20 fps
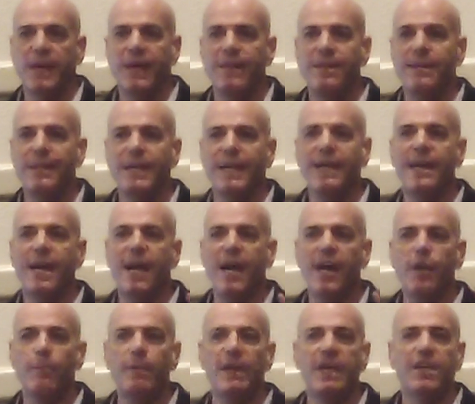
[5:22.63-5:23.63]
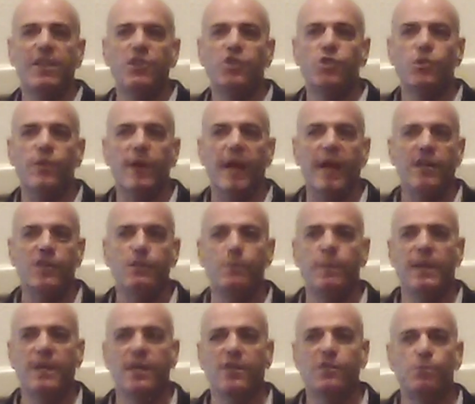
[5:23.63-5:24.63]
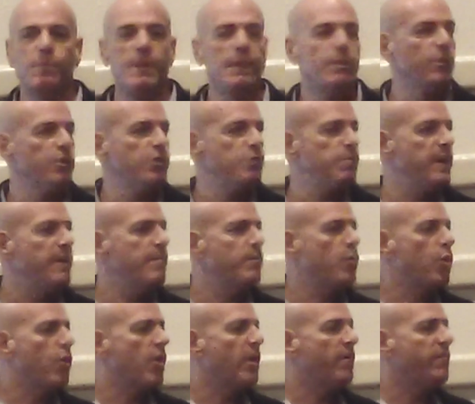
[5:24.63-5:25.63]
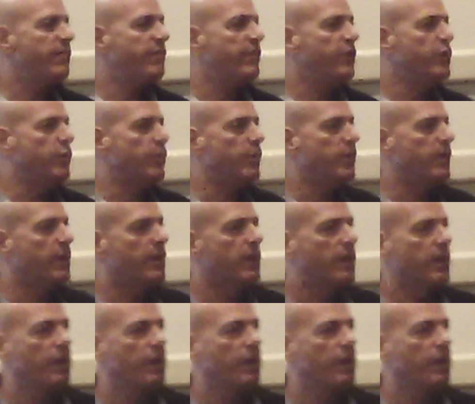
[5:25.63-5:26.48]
and then the economy contracts because people spend more on food.